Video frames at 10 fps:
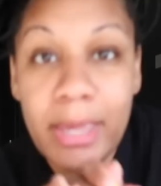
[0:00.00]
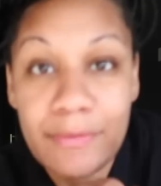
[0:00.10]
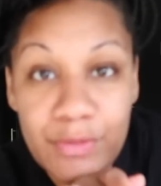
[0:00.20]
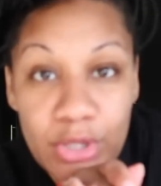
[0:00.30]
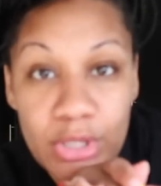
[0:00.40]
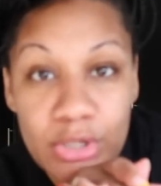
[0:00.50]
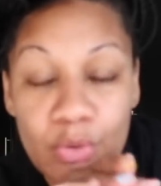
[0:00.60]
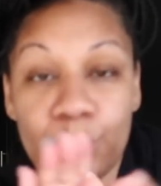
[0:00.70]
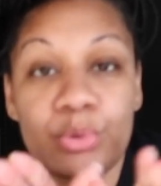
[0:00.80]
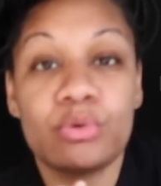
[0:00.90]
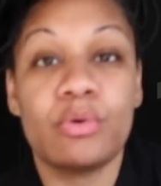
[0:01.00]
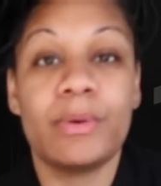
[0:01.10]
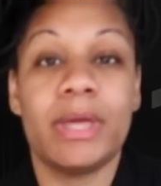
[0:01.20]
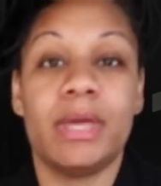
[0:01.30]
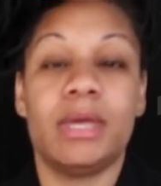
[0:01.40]
and then we'll go
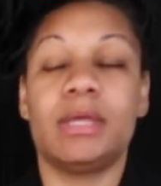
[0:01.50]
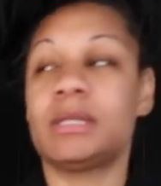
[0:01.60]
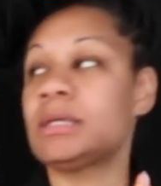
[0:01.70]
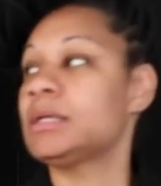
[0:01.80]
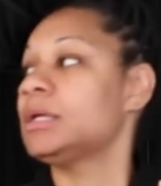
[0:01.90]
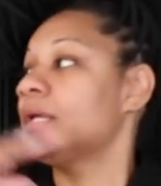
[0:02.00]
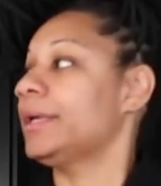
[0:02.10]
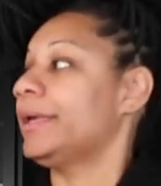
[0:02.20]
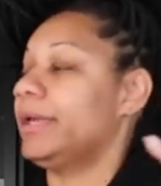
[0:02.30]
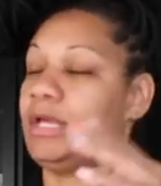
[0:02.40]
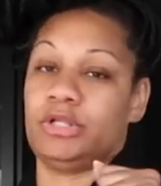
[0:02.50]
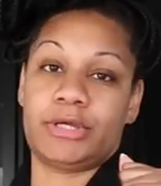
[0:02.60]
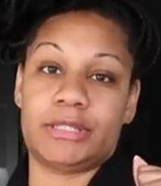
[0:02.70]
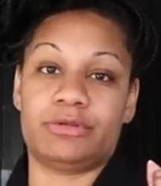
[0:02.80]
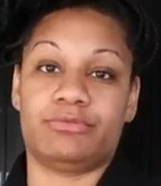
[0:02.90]
ahead and
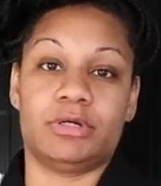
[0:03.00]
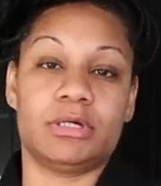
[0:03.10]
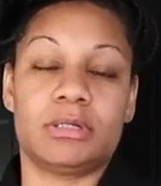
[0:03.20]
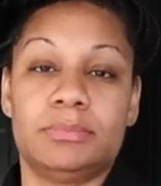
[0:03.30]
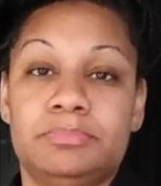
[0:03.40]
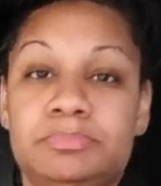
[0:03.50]
look at the rug.